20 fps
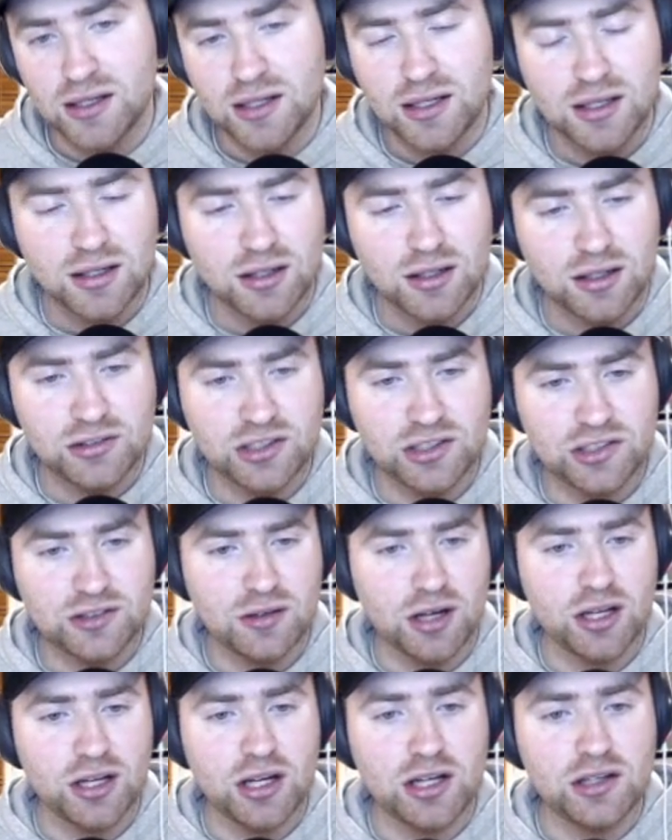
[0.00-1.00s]

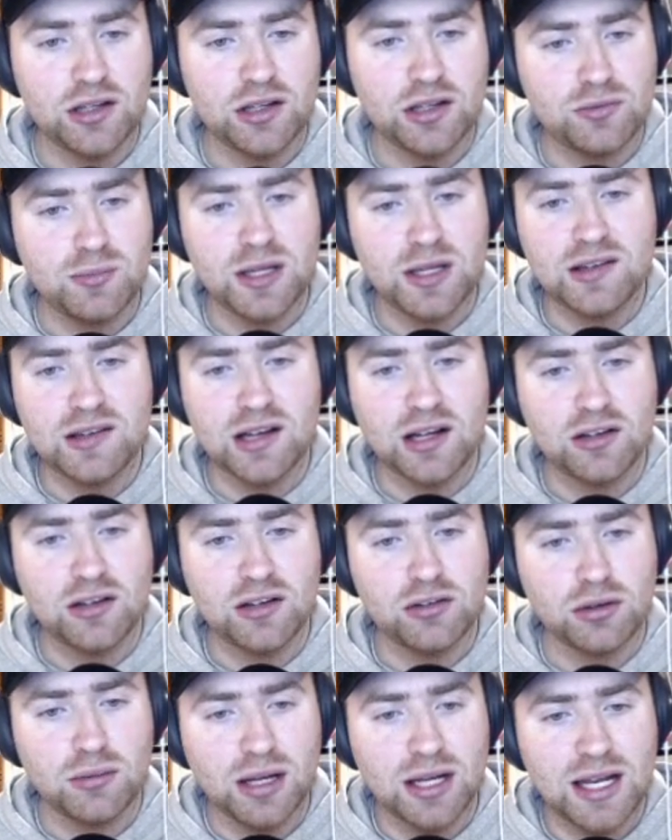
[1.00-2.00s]
I know that Smids aren't
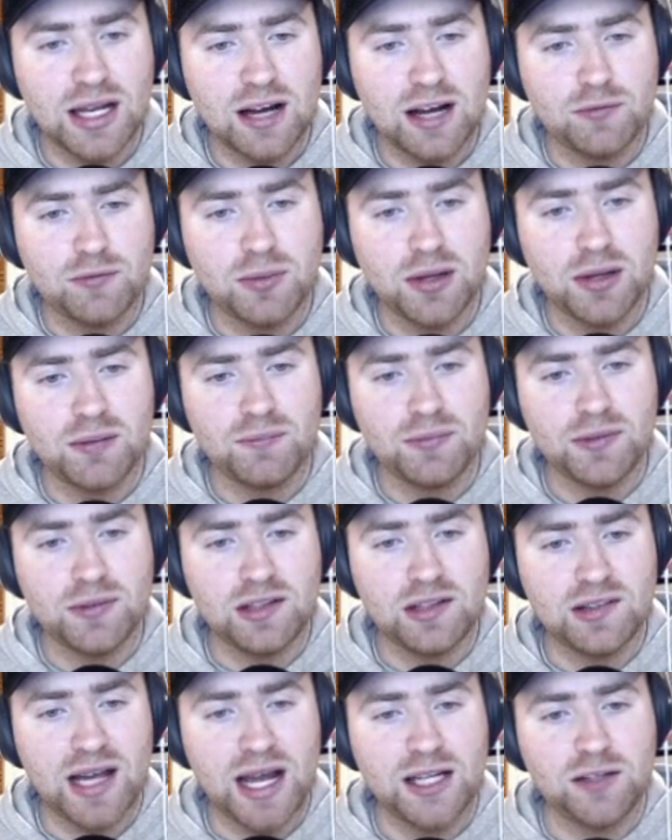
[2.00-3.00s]
doing well enough, but
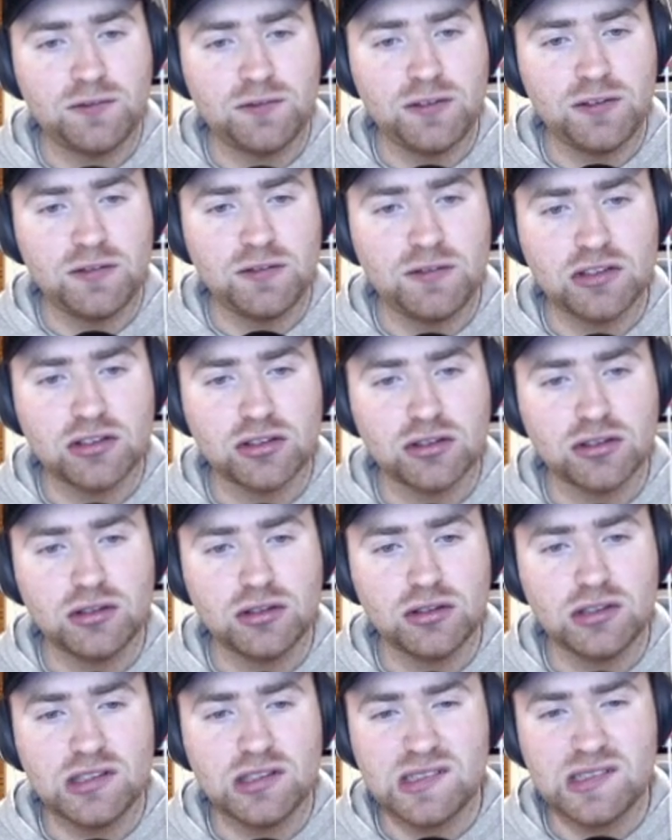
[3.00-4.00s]
he's 852,
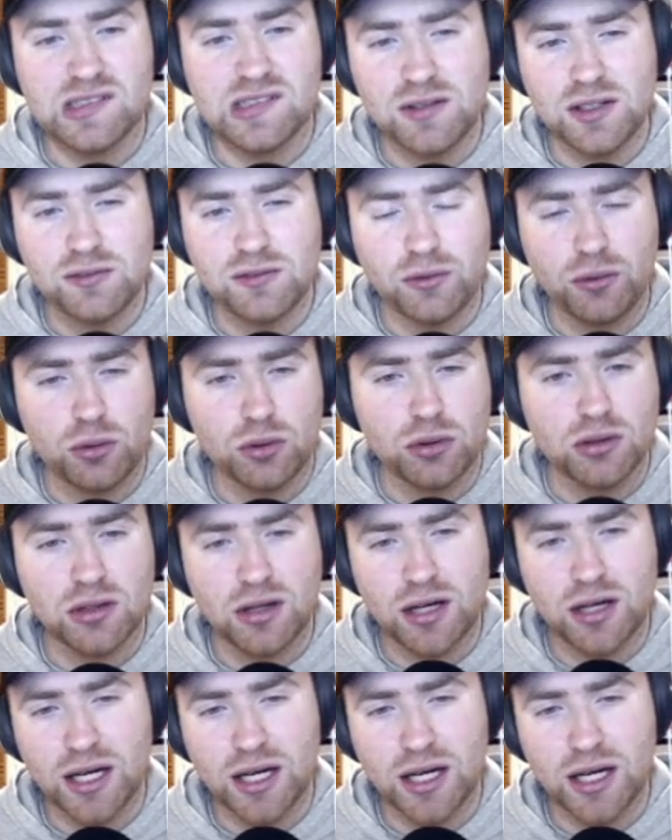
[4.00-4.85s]
74, like,